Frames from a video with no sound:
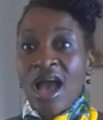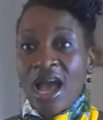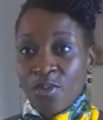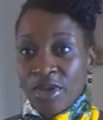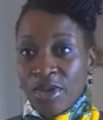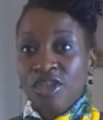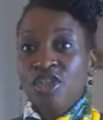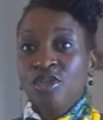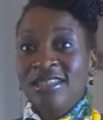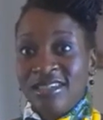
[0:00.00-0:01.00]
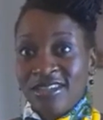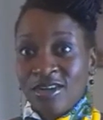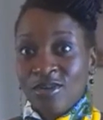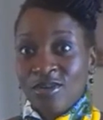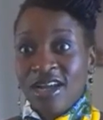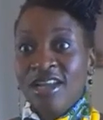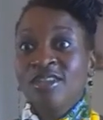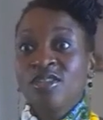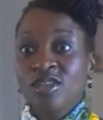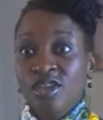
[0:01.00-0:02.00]
And we're going to do Sisterlock styling.
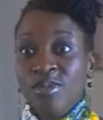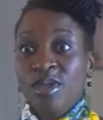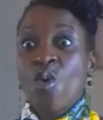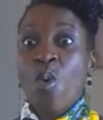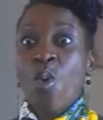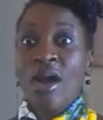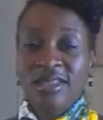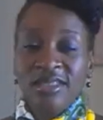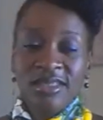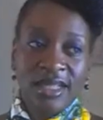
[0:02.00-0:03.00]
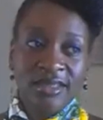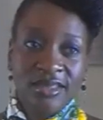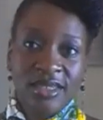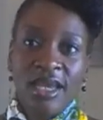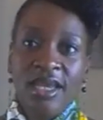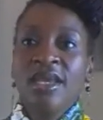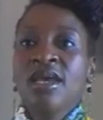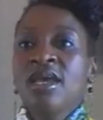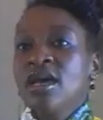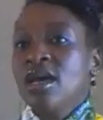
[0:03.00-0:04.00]
So it's going to be quite an intense day
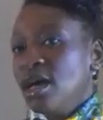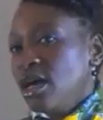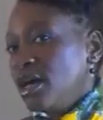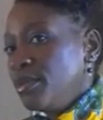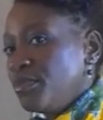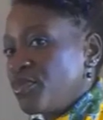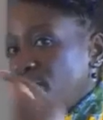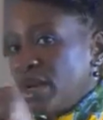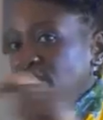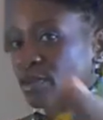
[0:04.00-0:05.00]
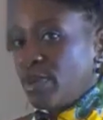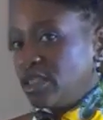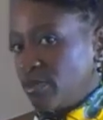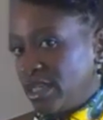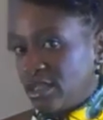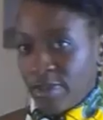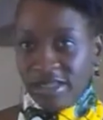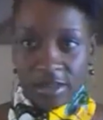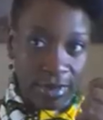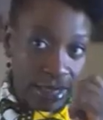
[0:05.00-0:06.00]
um, from place to place to place to
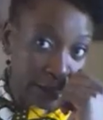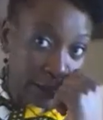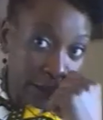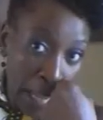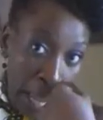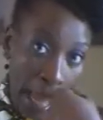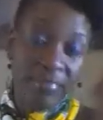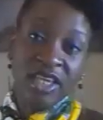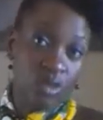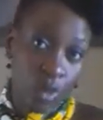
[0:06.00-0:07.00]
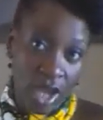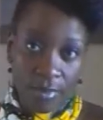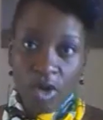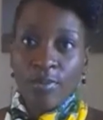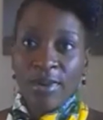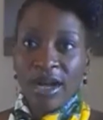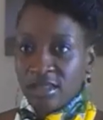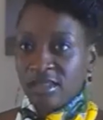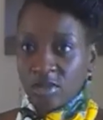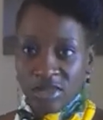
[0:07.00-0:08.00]
place to place. Um, because we are mobile.
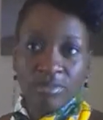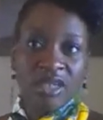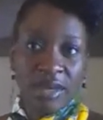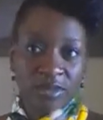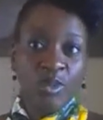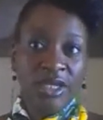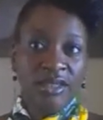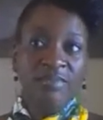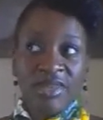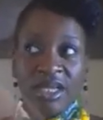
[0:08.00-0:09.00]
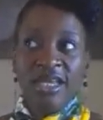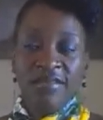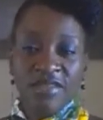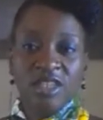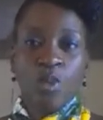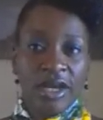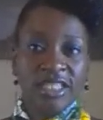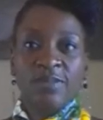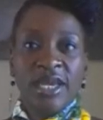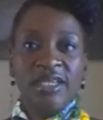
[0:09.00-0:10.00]
And so sometimes we leave this
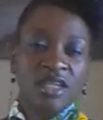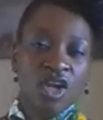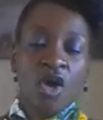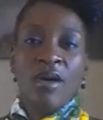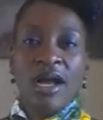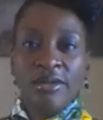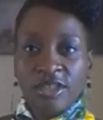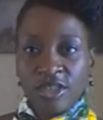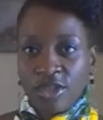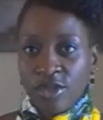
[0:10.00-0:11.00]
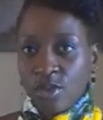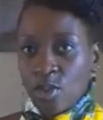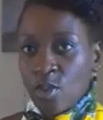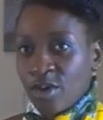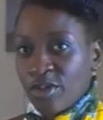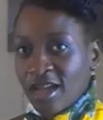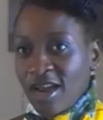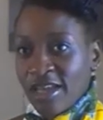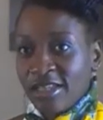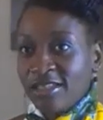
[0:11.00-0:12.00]
workspace and go out to work with
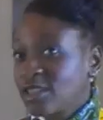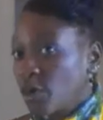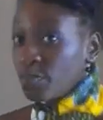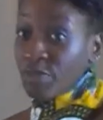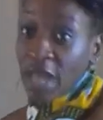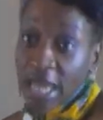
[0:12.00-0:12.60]
clients. So